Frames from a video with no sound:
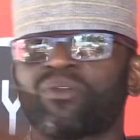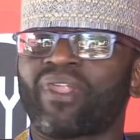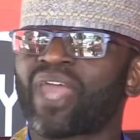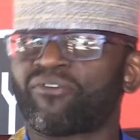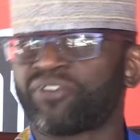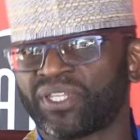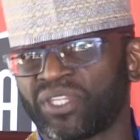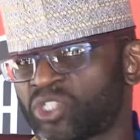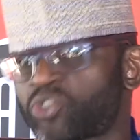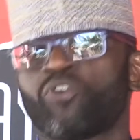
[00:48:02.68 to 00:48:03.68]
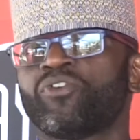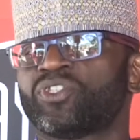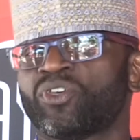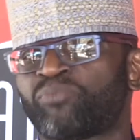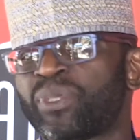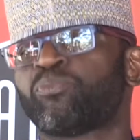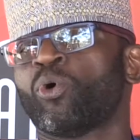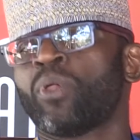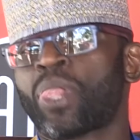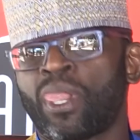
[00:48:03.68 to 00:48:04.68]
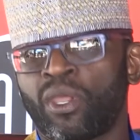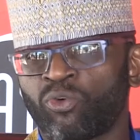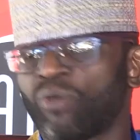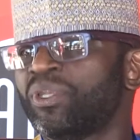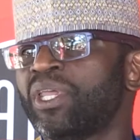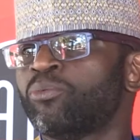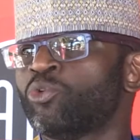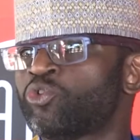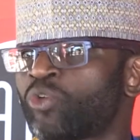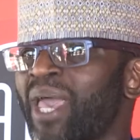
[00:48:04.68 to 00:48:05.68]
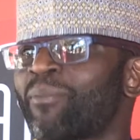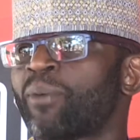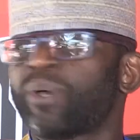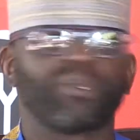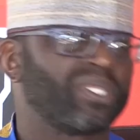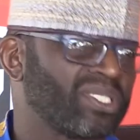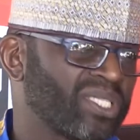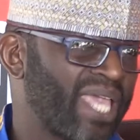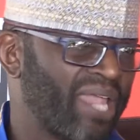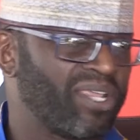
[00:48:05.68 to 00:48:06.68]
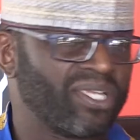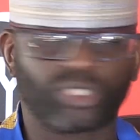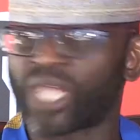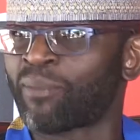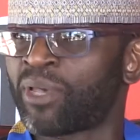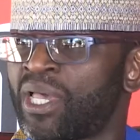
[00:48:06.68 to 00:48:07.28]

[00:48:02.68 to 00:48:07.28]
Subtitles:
around Africa, the stories of people who have been able to come up. There's a Ghanaian chap.